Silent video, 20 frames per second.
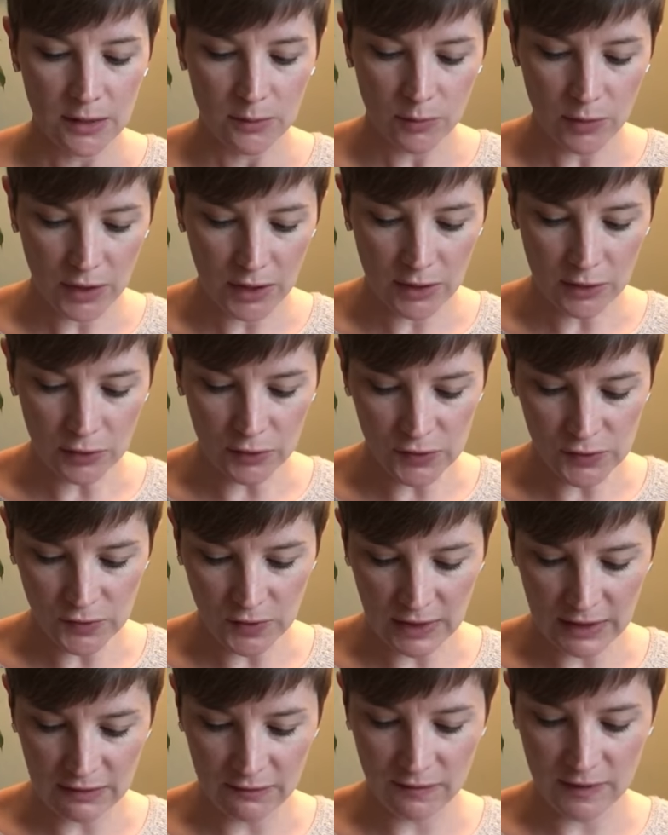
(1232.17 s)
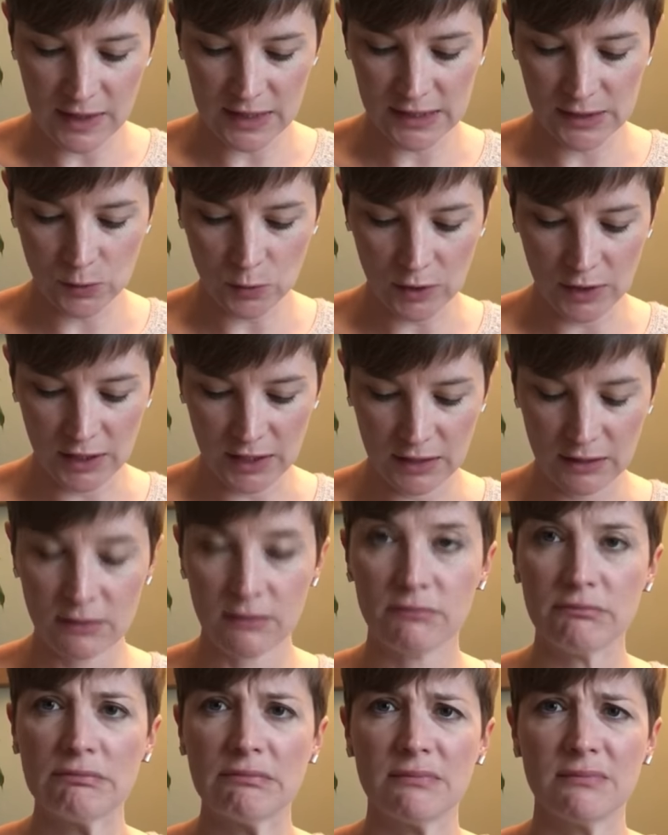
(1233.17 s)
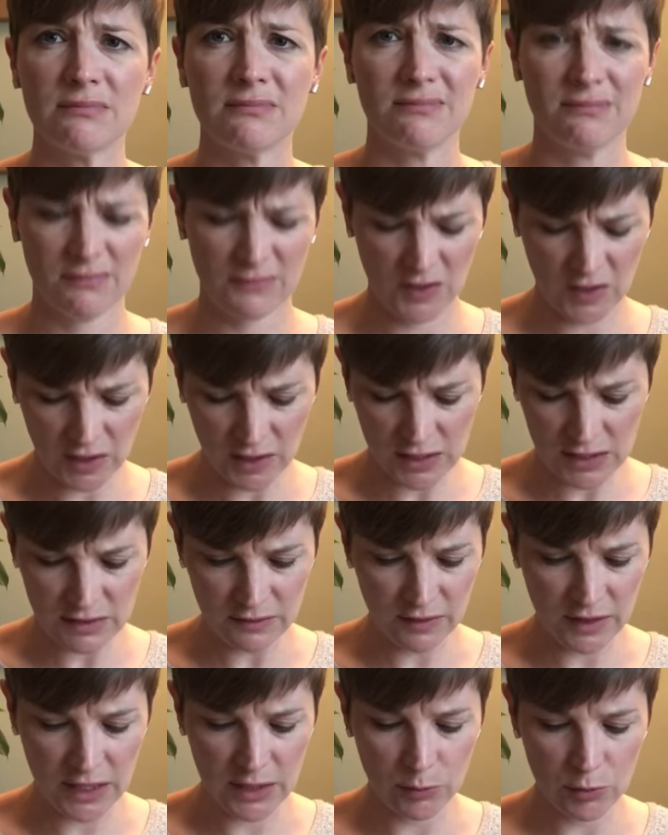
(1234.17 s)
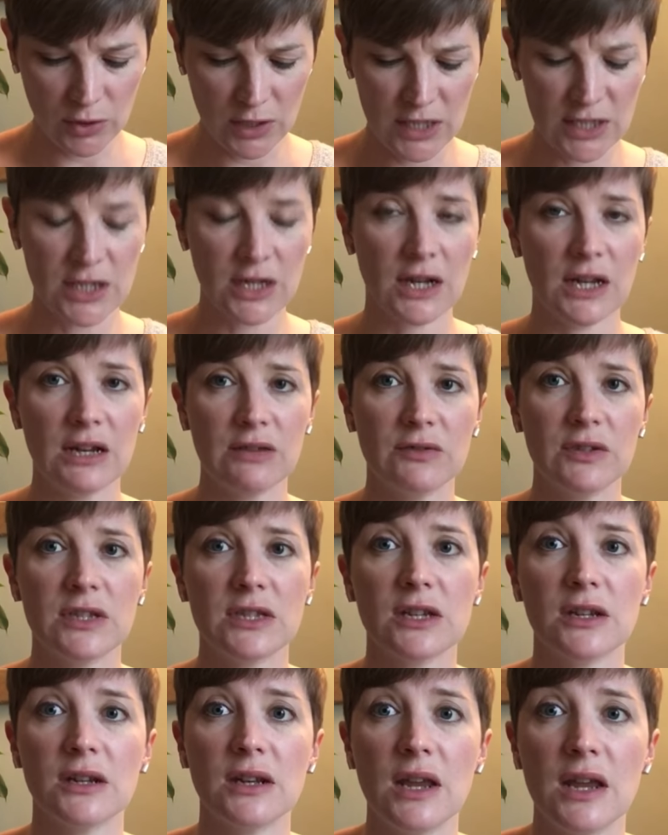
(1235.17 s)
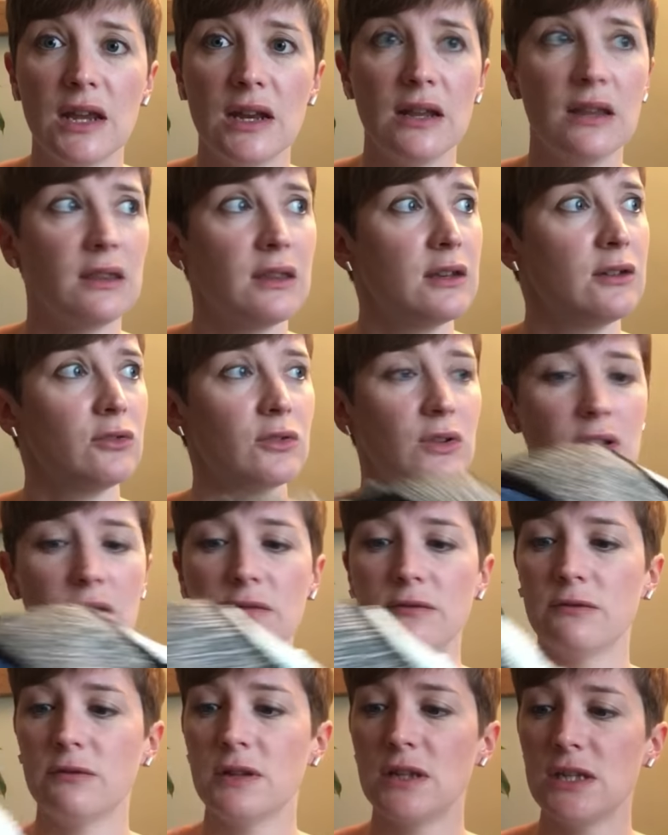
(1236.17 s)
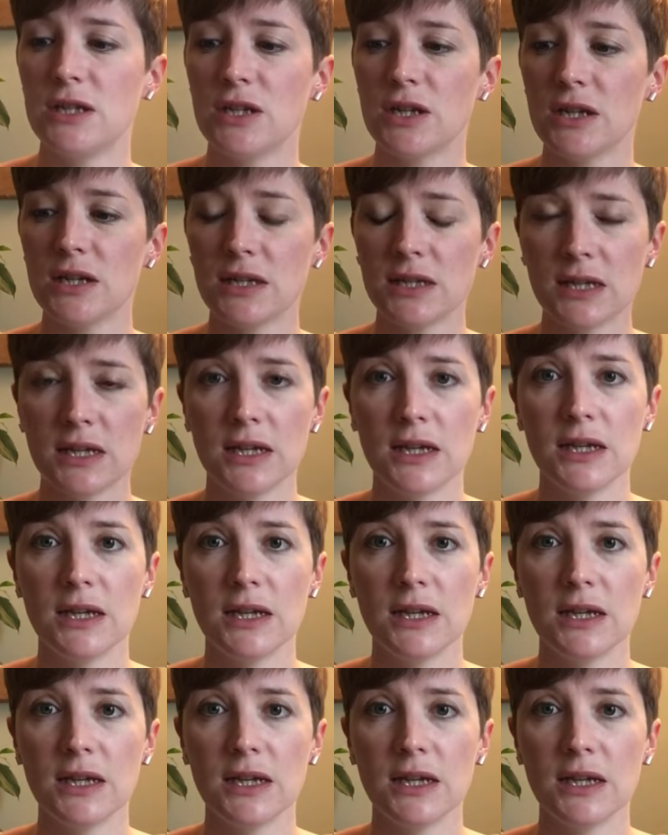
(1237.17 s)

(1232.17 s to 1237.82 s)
But I also have this one in kind of hibernation. I haven't done anything on it for ages.